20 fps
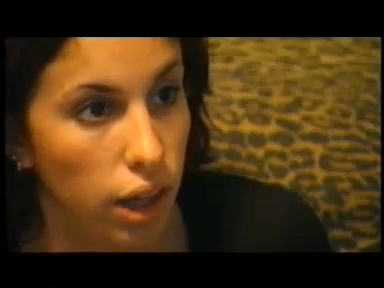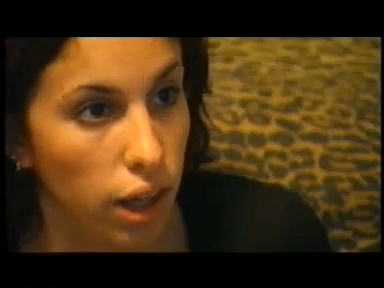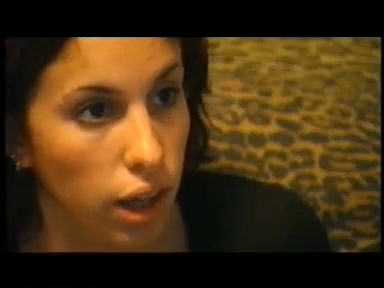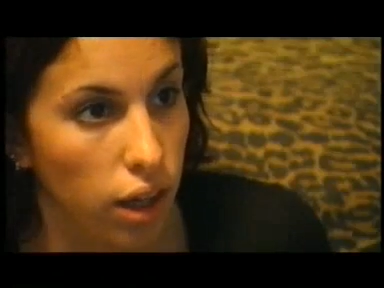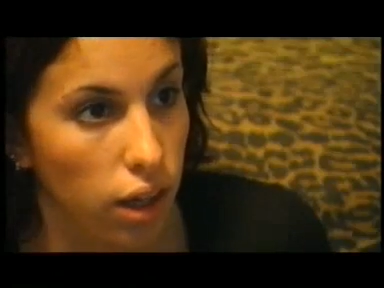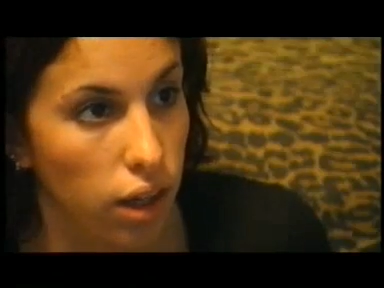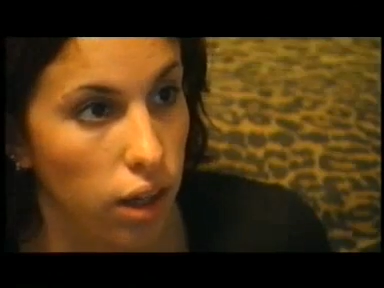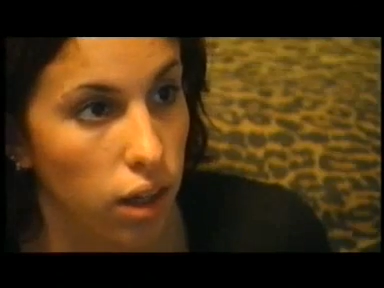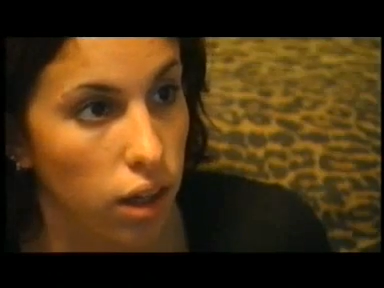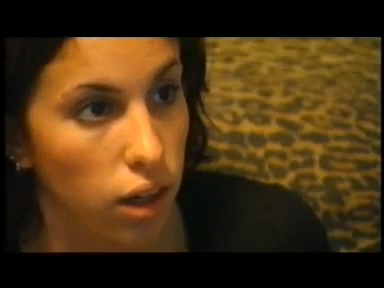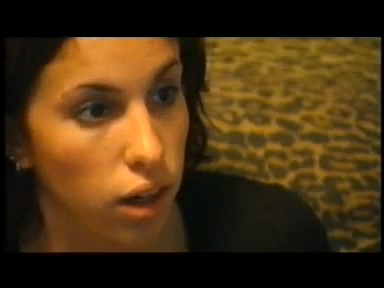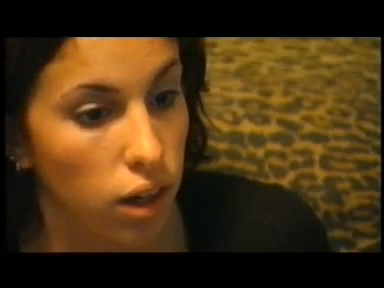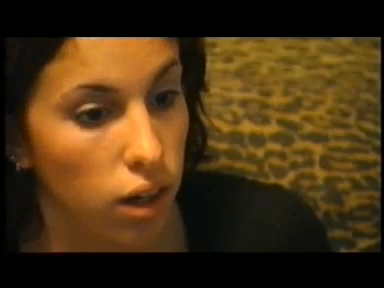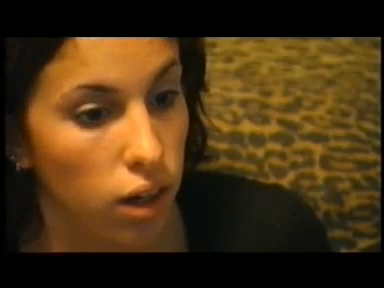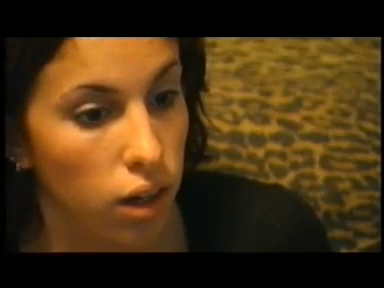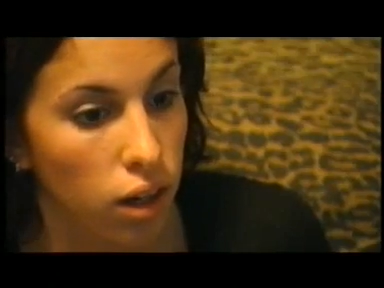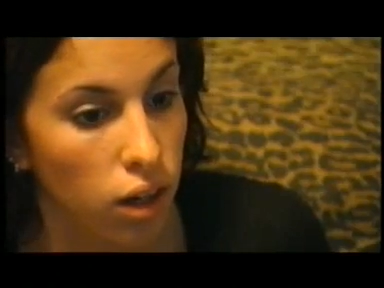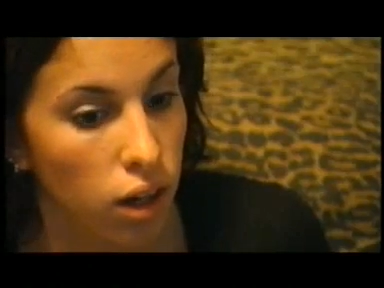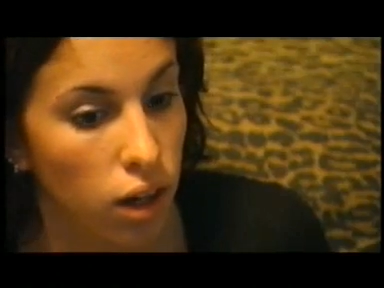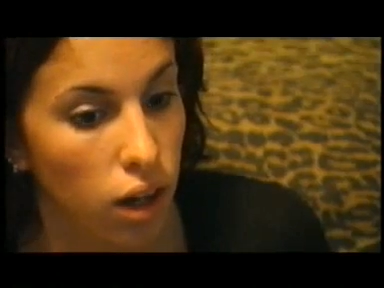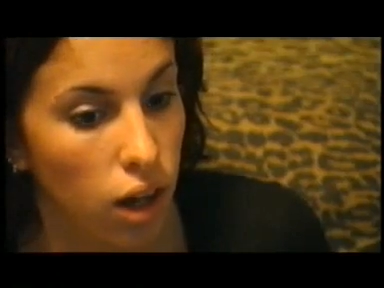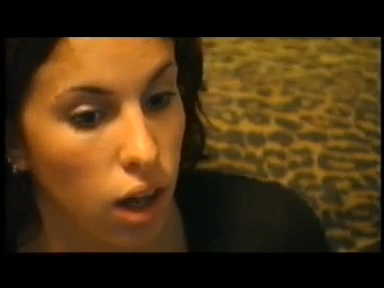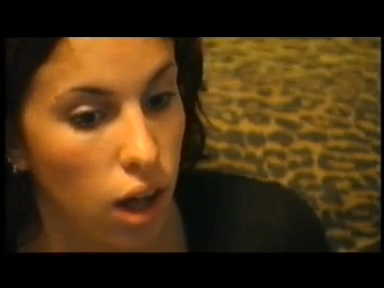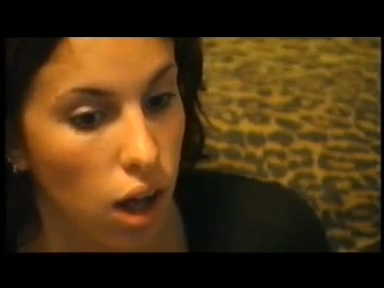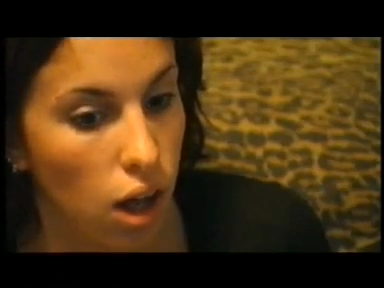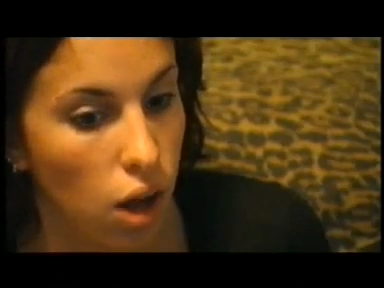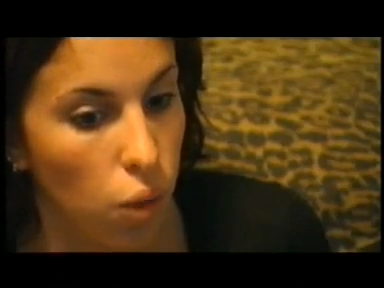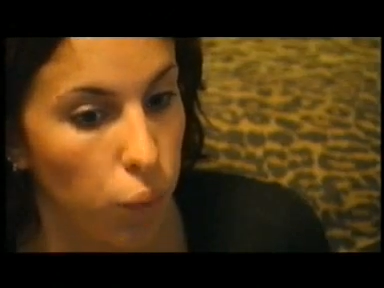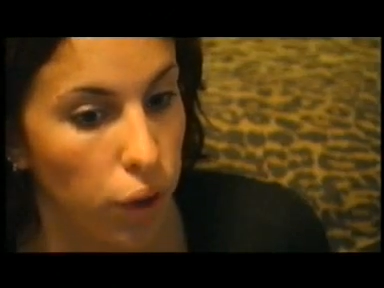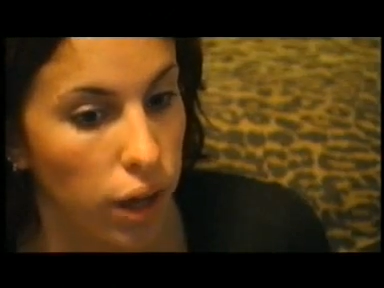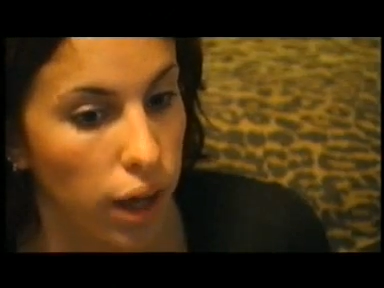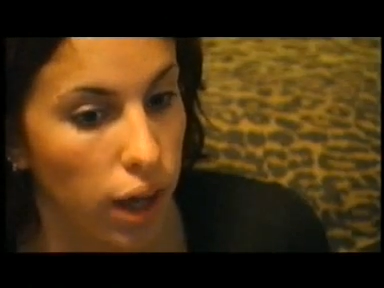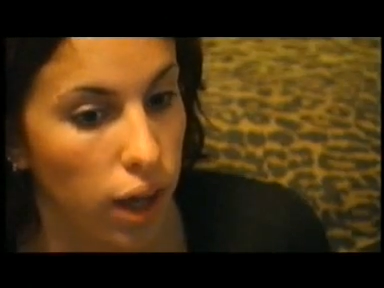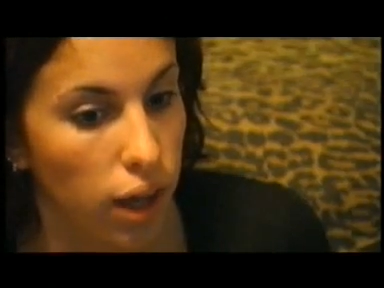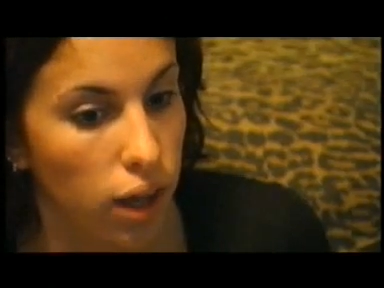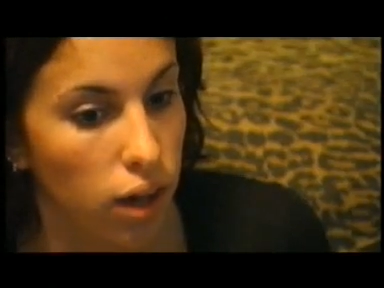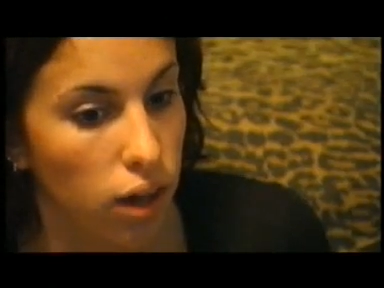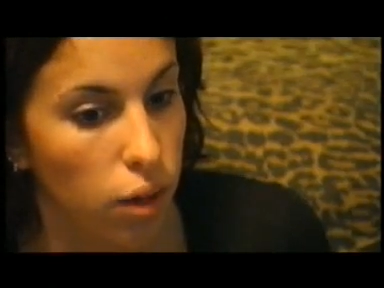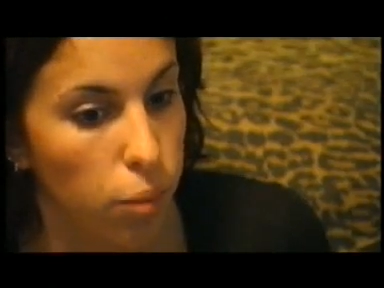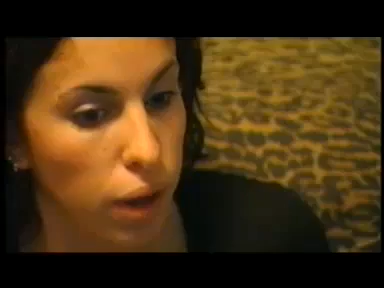And we
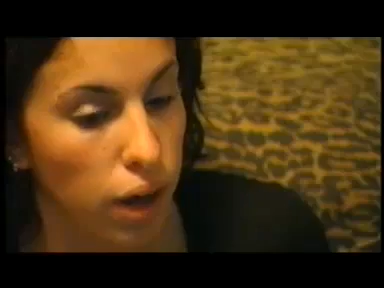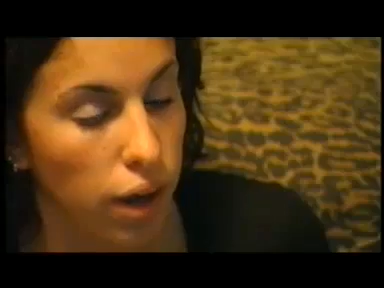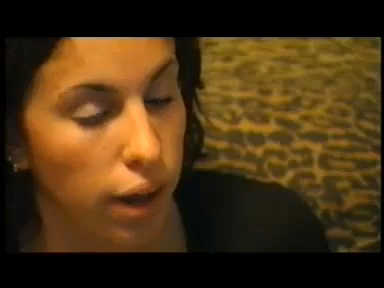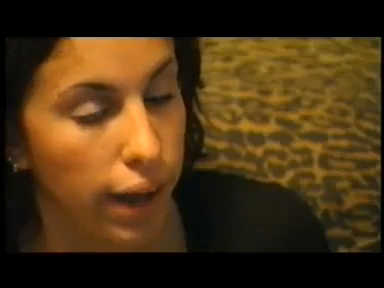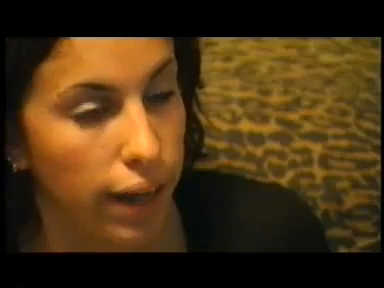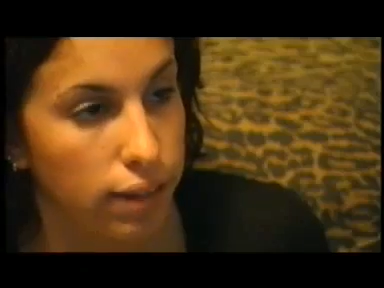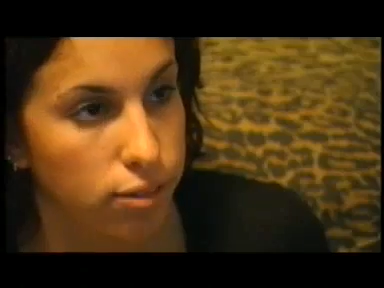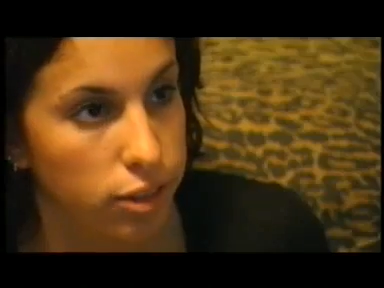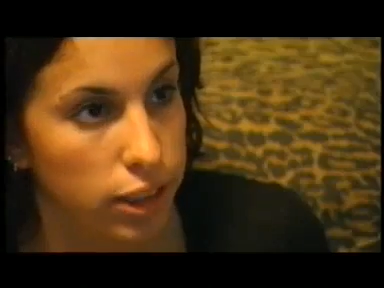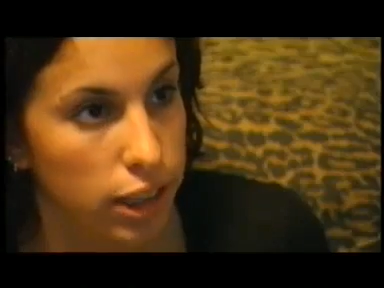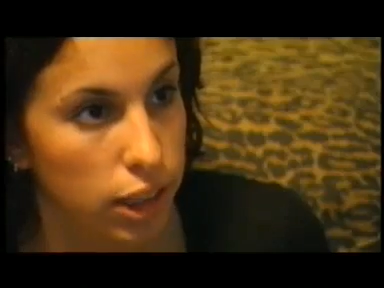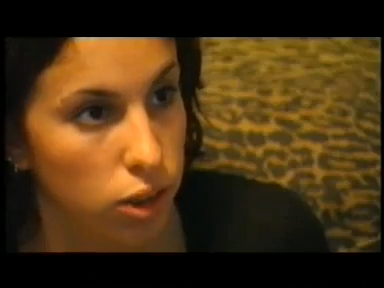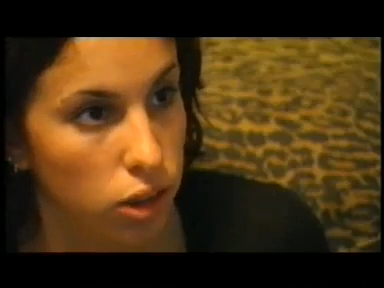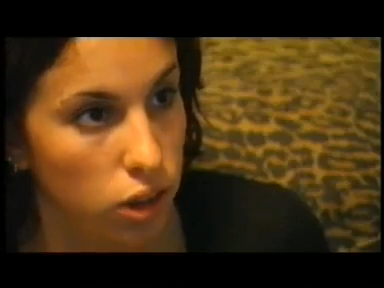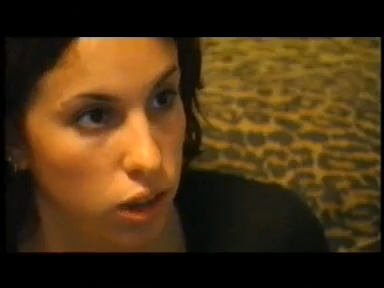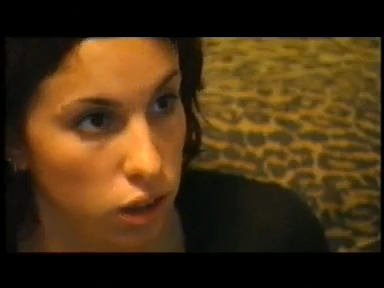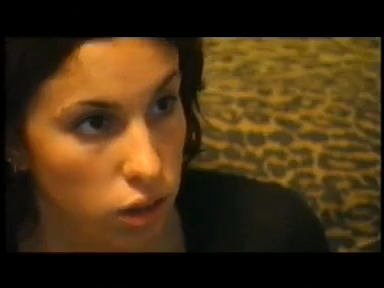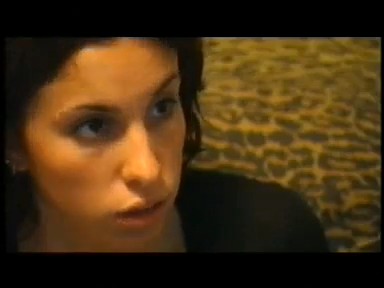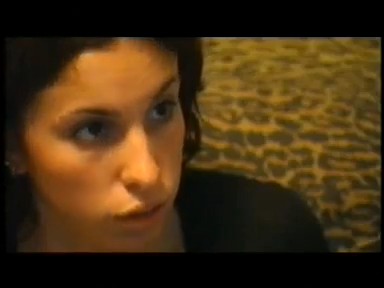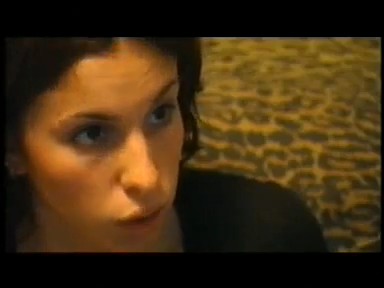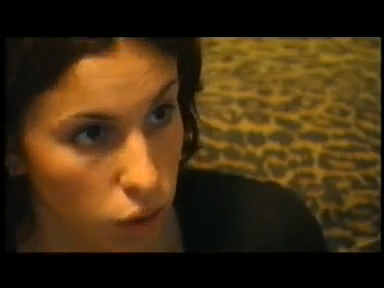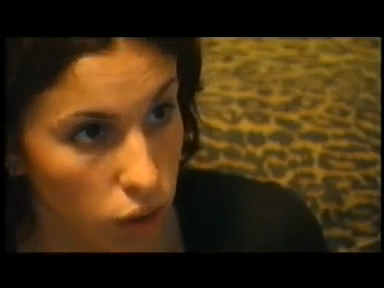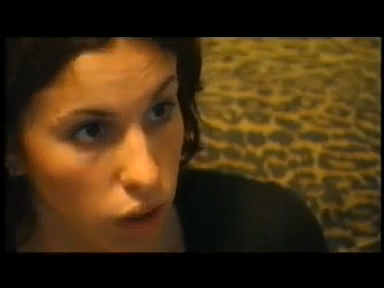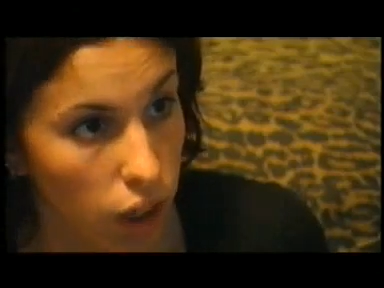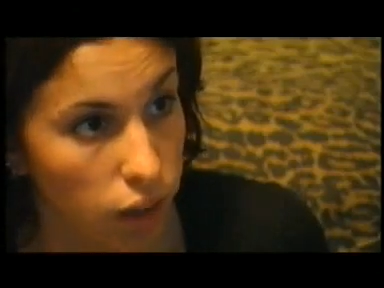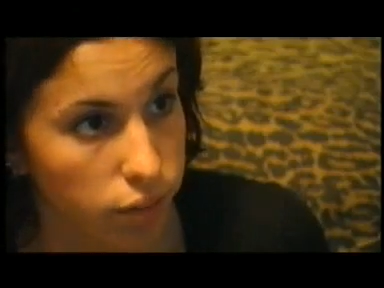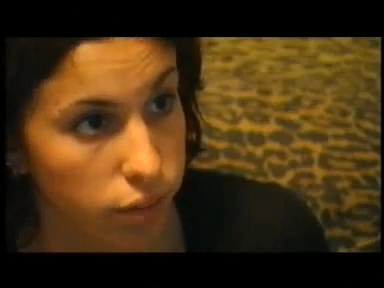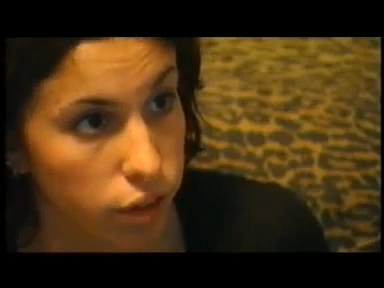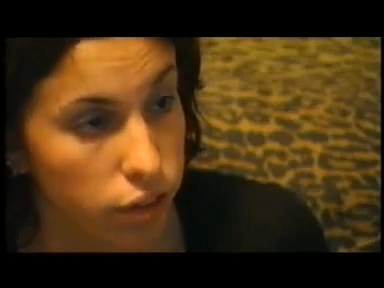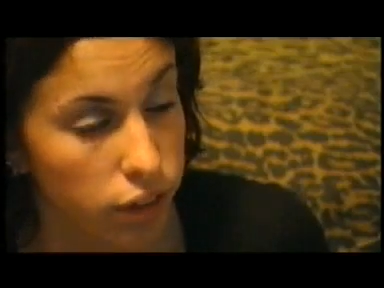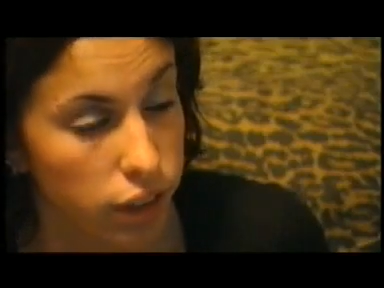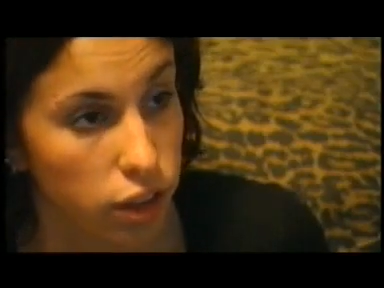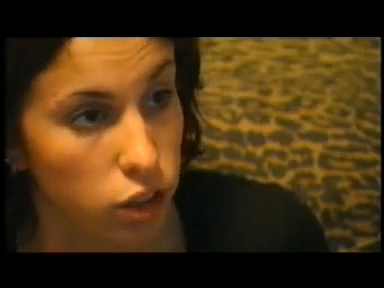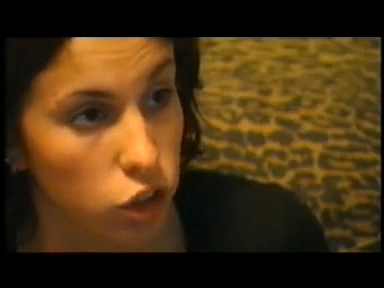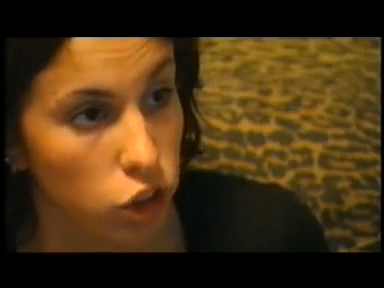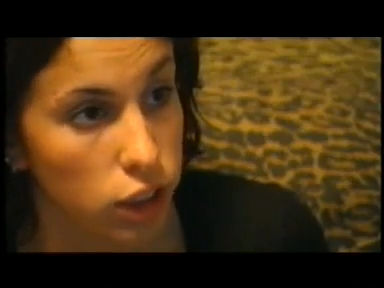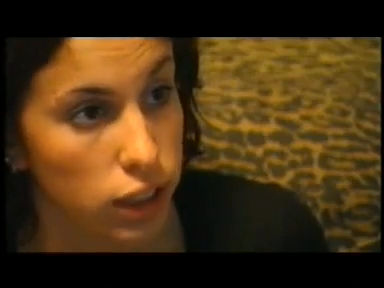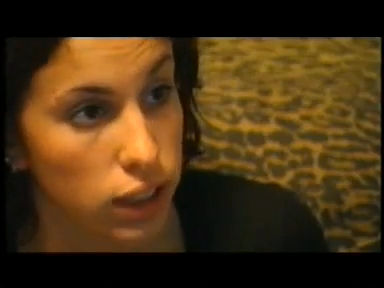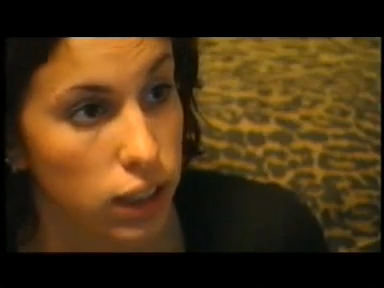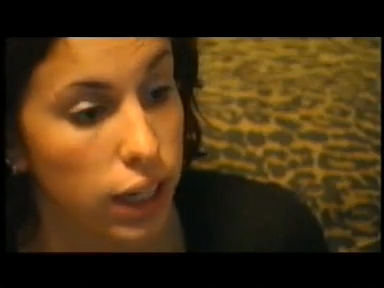had about a half an hour phone
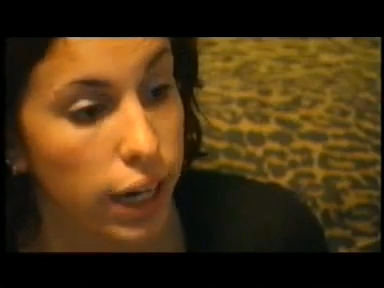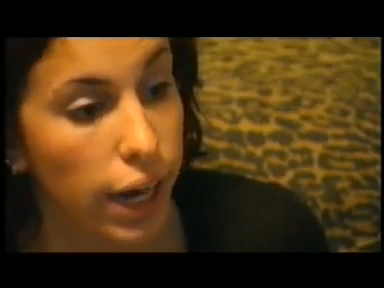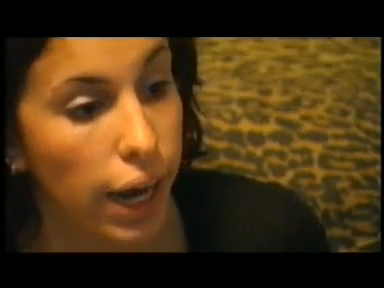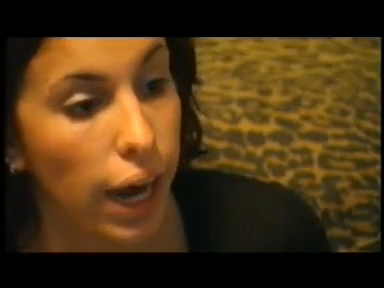conversation,